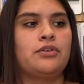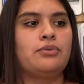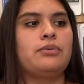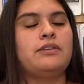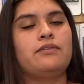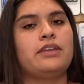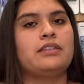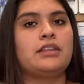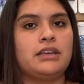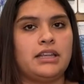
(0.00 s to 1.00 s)
we
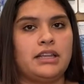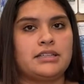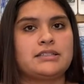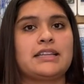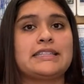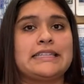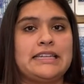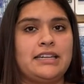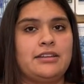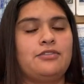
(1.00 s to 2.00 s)
fit the needs that's
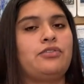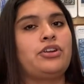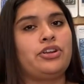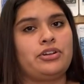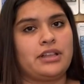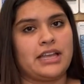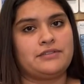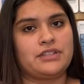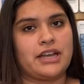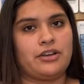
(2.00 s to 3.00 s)
needed for your
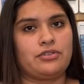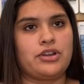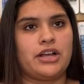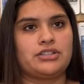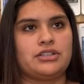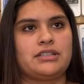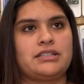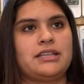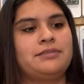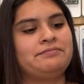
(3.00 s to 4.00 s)
lifestyle, not
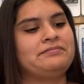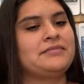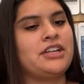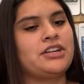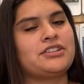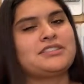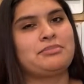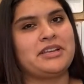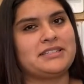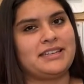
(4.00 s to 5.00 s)
just here's the
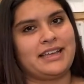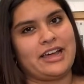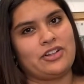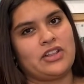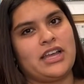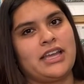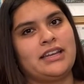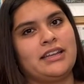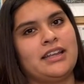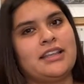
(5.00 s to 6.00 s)
basic
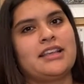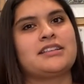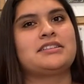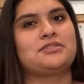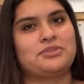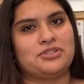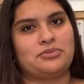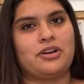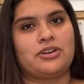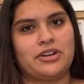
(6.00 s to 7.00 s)
outline, is this what
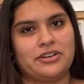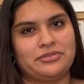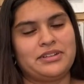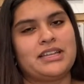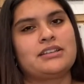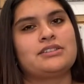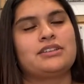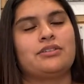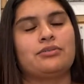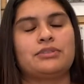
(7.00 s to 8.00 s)
you want or no?
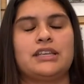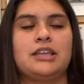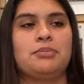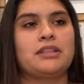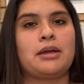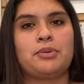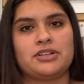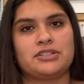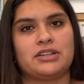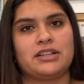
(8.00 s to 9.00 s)
So keeping that
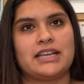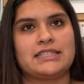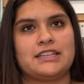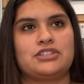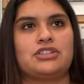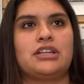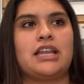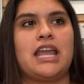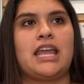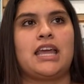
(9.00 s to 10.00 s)

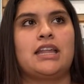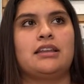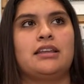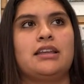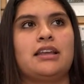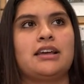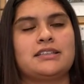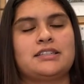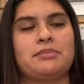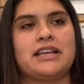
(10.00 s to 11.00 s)
personalization and
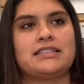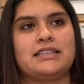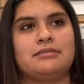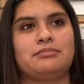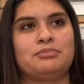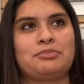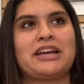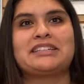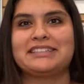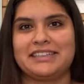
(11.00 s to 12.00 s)
customizing
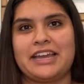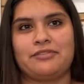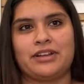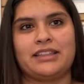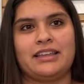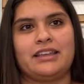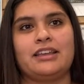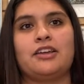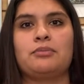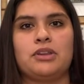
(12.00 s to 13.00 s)
practically everything
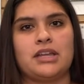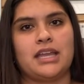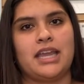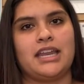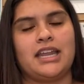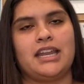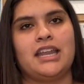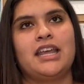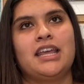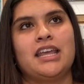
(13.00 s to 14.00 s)
and
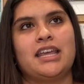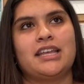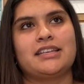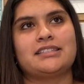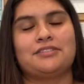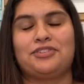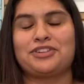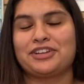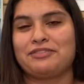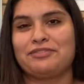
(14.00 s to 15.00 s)
communicating is, if you're
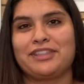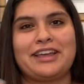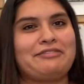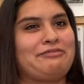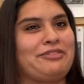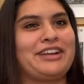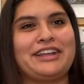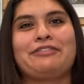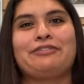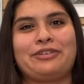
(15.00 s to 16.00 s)
looking for that, we're
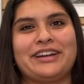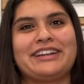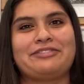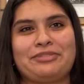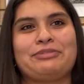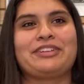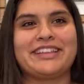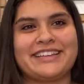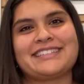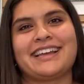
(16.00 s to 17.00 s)
here for it, and we're
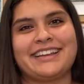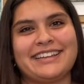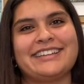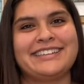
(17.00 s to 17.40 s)
really excited.